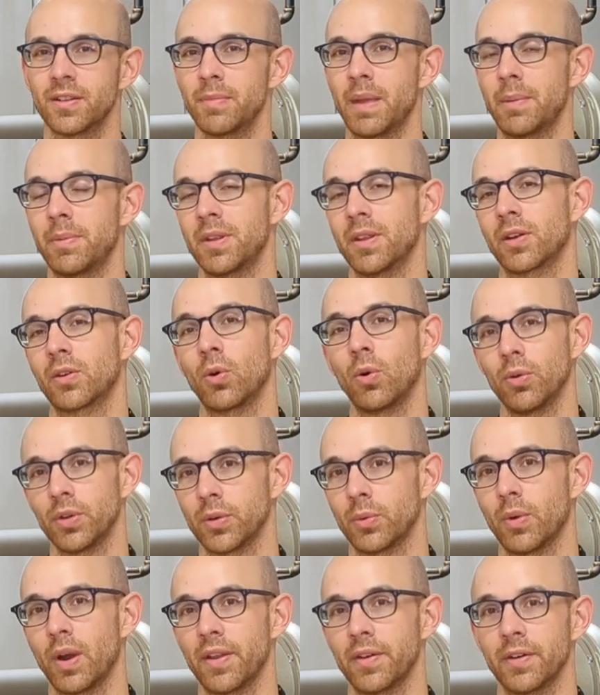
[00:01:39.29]
maybe the colder
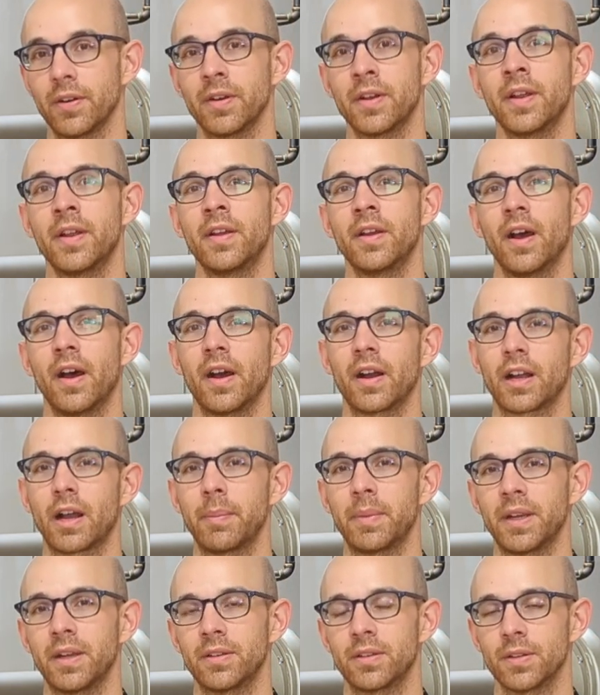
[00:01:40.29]
weather
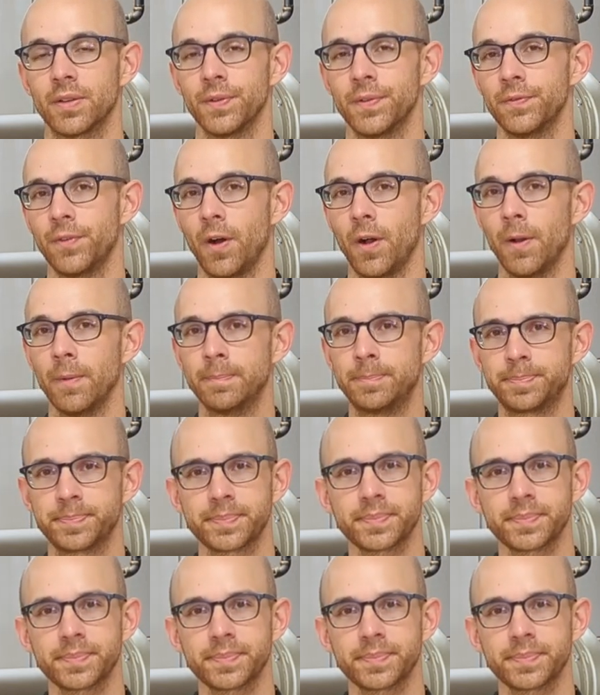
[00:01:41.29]
coming into the fall.